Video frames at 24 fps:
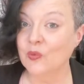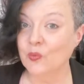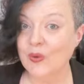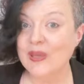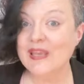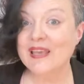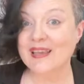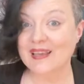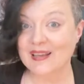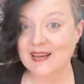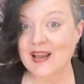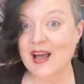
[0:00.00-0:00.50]

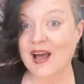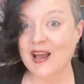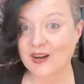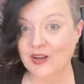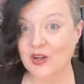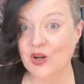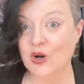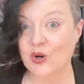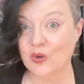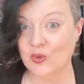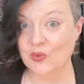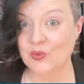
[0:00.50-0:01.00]
We
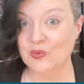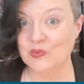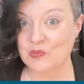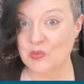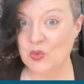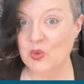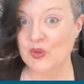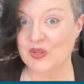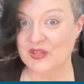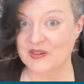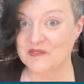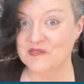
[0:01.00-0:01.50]
cannot go
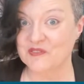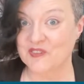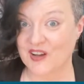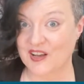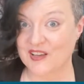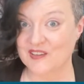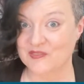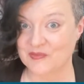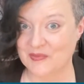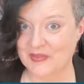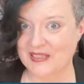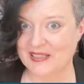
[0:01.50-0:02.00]
more than
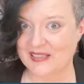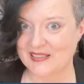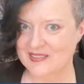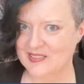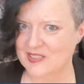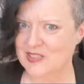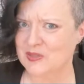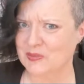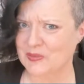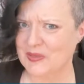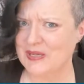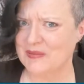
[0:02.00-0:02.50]
5
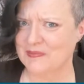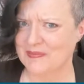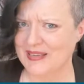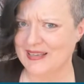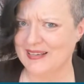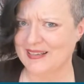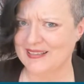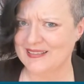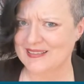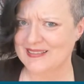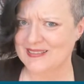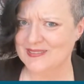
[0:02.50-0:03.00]
minutes, 3
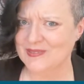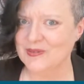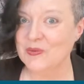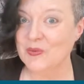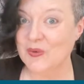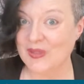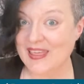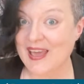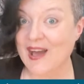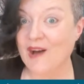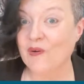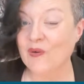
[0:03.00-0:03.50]
minutes
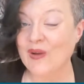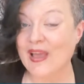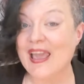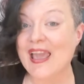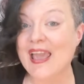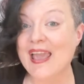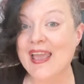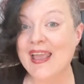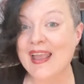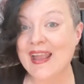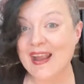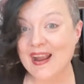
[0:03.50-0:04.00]
without
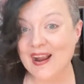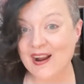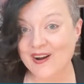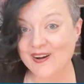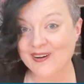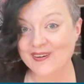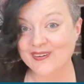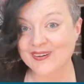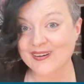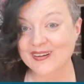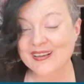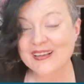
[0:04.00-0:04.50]

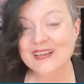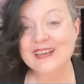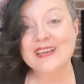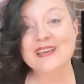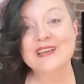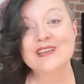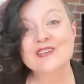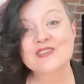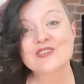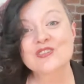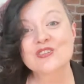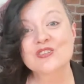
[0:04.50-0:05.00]
air.
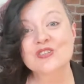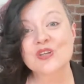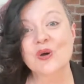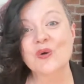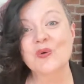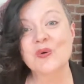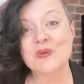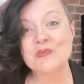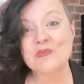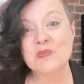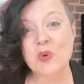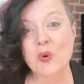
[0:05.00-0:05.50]
It is
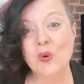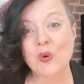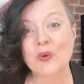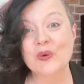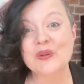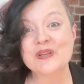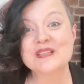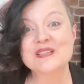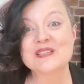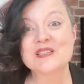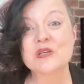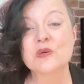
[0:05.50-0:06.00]
so
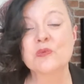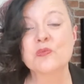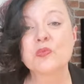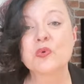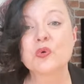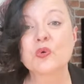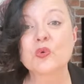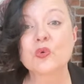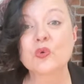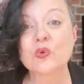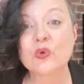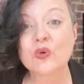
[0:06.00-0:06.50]
important to
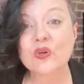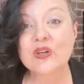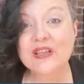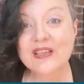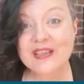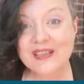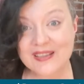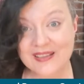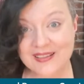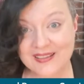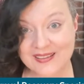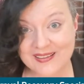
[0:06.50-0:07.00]

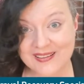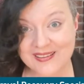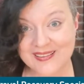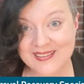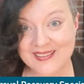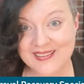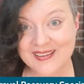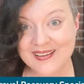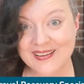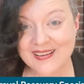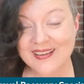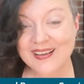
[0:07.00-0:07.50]
breathe.
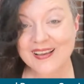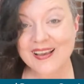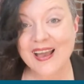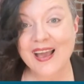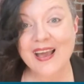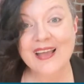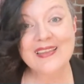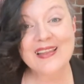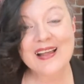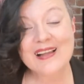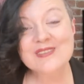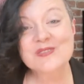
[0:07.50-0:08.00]

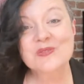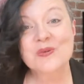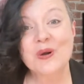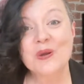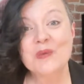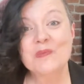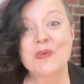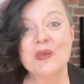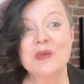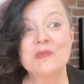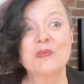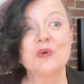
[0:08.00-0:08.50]
And that's
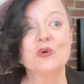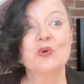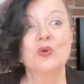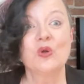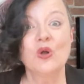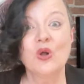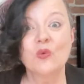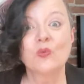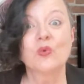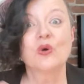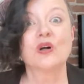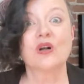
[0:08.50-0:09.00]
why
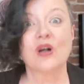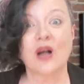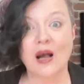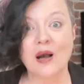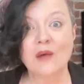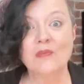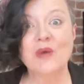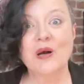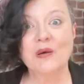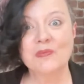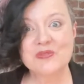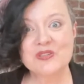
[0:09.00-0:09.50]
people will
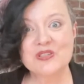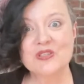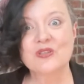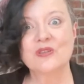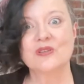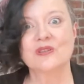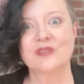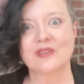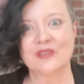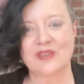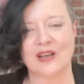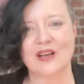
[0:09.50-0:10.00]
come up to
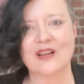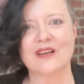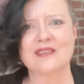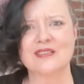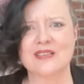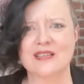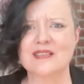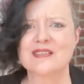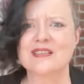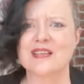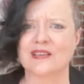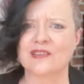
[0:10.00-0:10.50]
you,
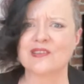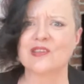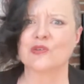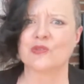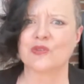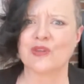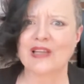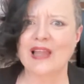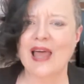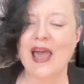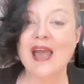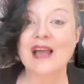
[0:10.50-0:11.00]
to tell you
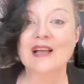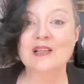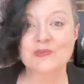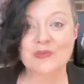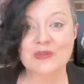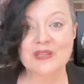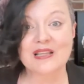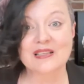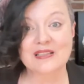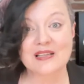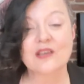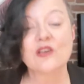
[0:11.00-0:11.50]
relax,
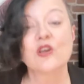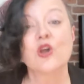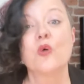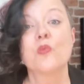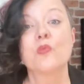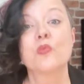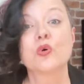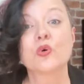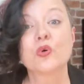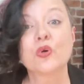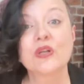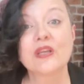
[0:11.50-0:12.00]
but they tell
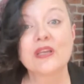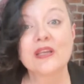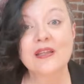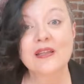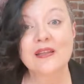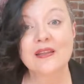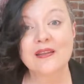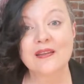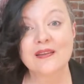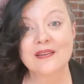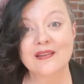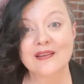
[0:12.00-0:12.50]
you
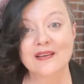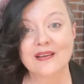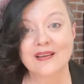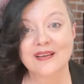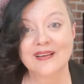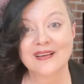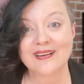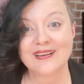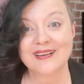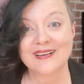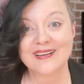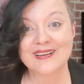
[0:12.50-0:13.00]
breathe.
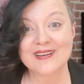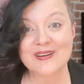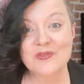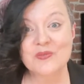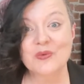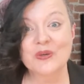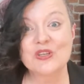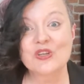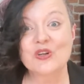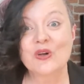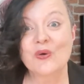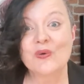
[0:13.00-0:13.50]

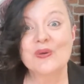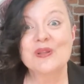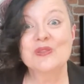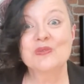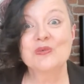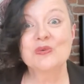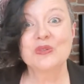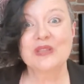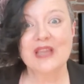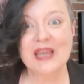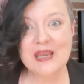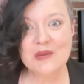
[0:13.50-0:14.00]
Going
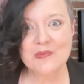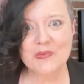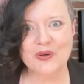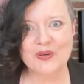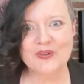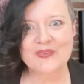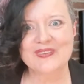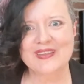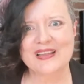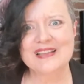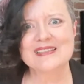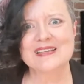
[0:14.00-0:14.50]
through
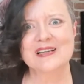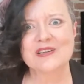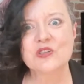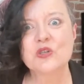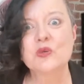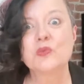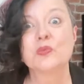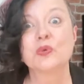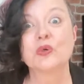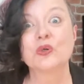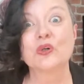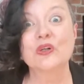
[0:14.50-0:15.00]
labor, they tell
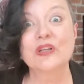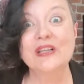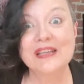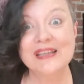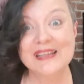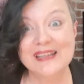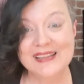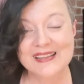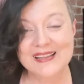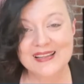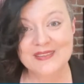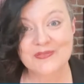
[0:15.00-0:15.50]
you
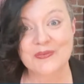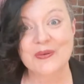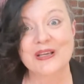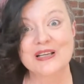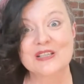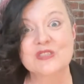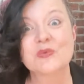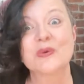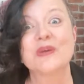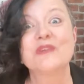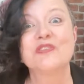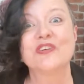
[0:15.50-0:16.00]
breathe
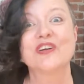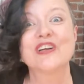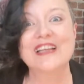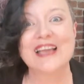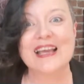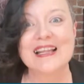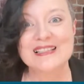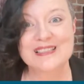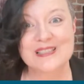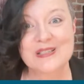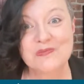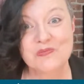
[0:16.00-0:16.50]
because we
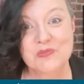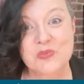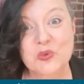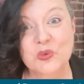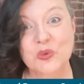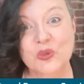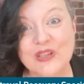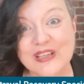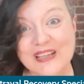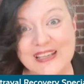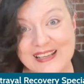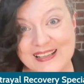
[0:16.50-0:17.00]
forget to
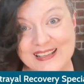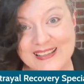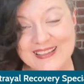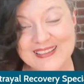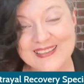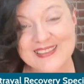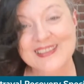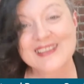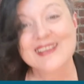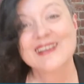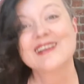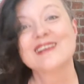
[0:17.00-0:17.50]

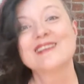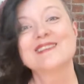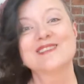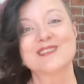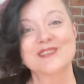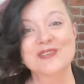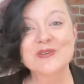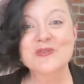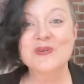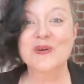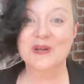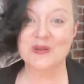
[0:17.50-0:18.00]
breathe.
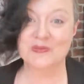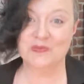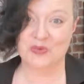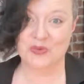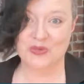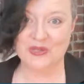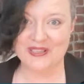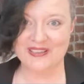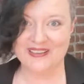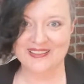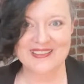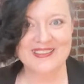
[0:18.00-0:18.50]
So you want to
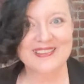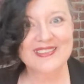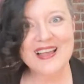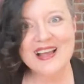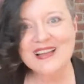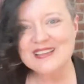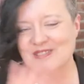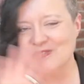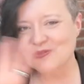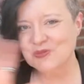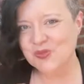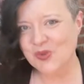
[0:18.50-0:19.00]
breathe.
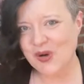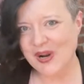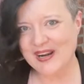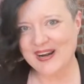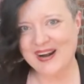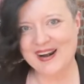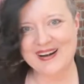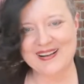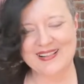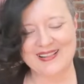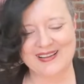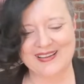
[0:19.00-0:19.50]
That's
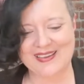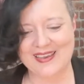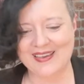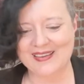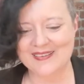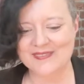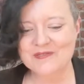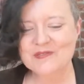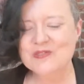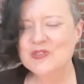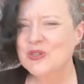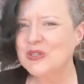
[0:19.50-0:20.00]
right out of the
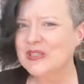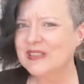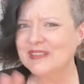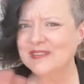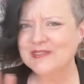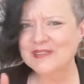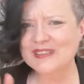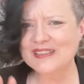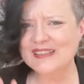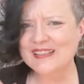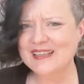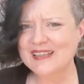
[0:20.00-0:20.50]
gate.
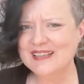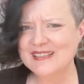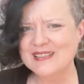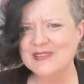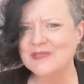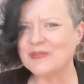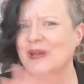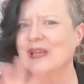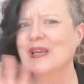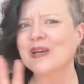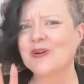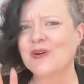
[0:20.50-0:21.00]
Really, really
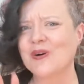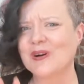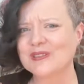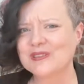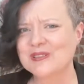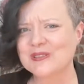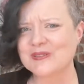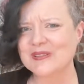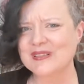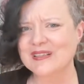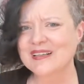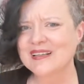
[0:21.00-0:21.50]
easy. We can all
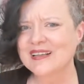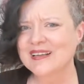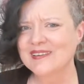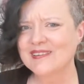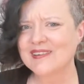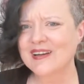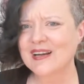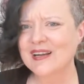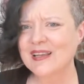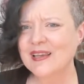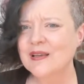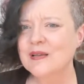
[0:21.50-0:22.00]
do it.
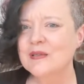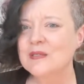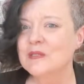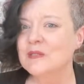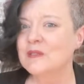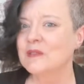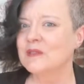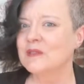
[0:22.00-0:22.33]
Ready?